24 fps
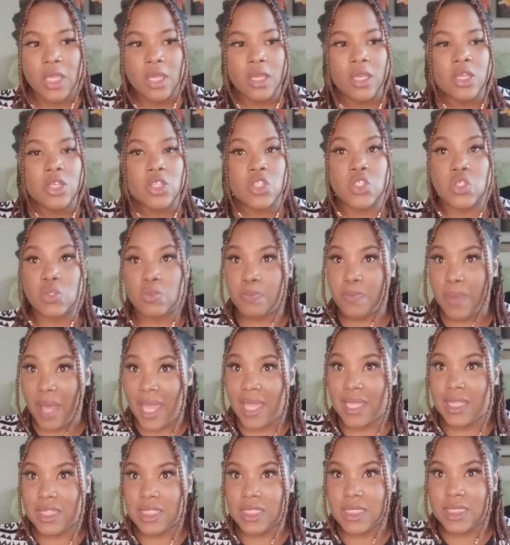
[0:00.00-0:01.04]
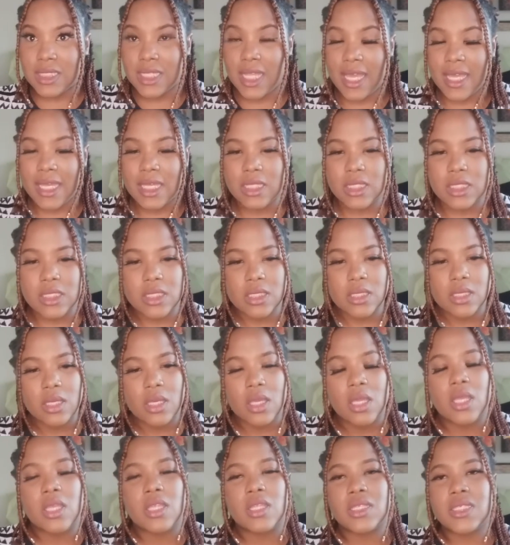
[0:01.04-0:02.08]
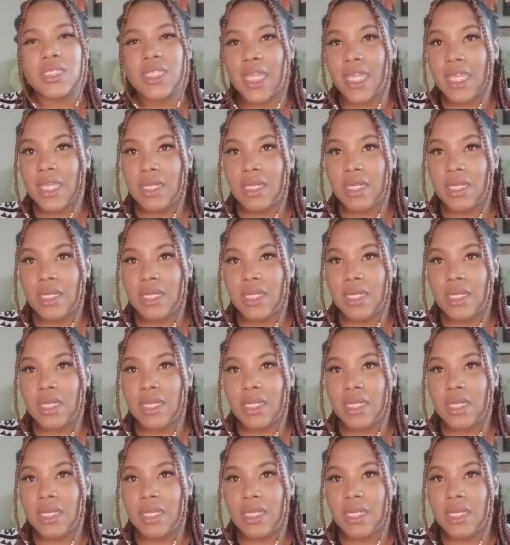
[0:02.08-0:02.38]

to buy this at. Second